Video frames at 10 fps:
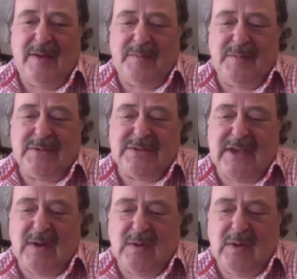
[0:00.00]

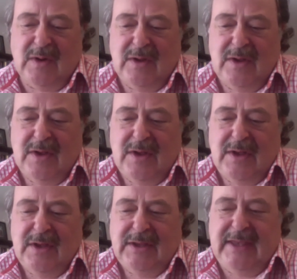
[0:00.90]
Um, so,
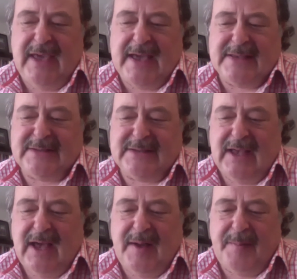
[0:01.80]

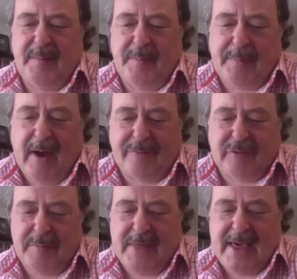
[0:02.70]
yes,
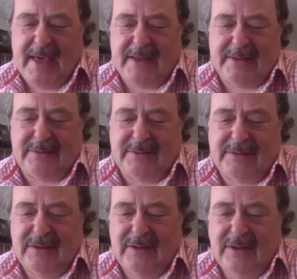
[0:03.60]
um, but apart from
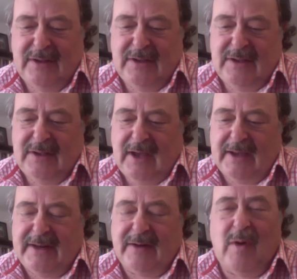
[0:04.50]
that,
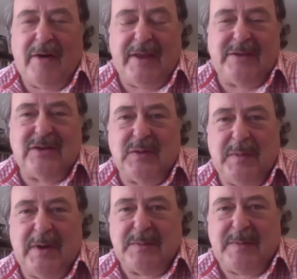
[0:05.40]
I didn't
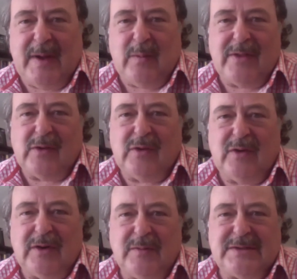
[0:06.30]
worry too much about
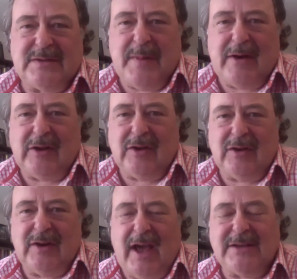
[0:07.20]
whether or not it was
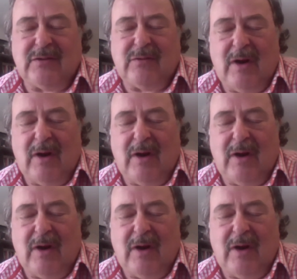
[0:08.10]
American.